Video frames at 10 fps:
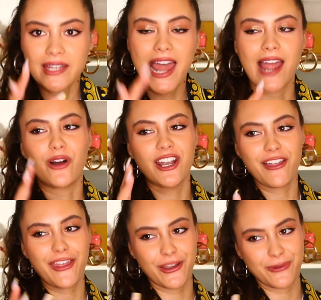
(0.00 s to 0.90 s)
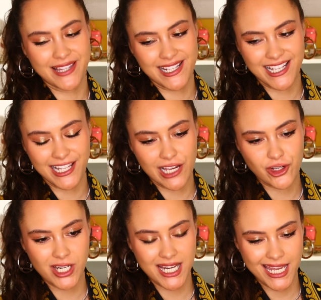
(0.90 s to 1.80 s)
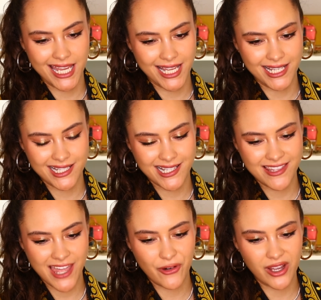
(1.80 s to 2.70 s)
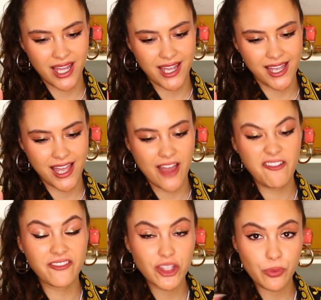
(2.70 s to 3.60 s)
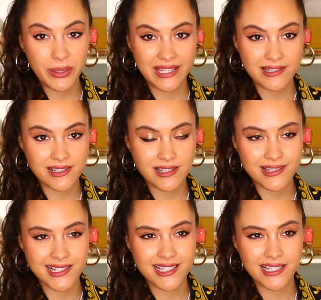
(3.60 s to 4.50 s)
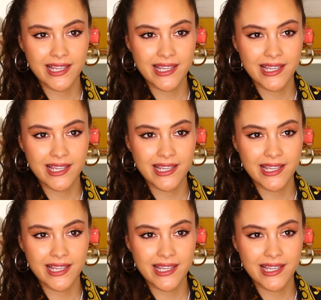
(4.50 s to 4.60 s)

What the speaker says: Now, another thing with this collection is there are a few pieces